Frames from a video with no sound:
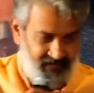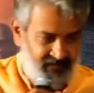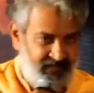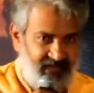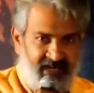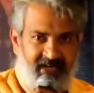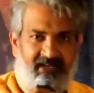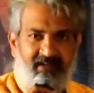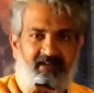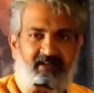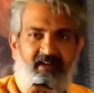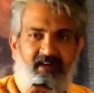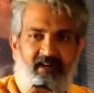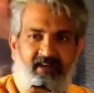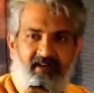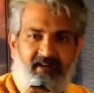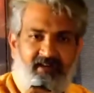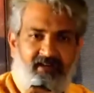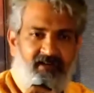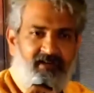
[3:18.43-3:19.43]
And
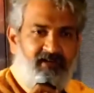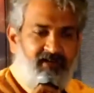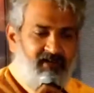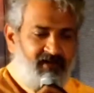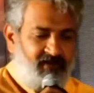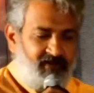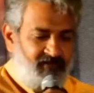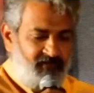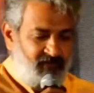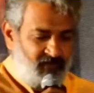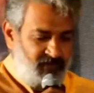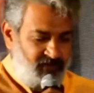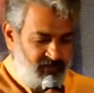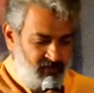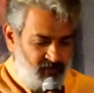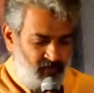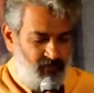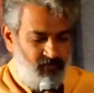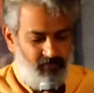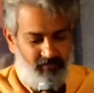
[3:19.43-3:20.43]
for
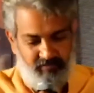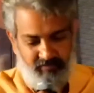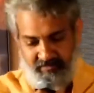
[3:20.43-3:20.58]
you,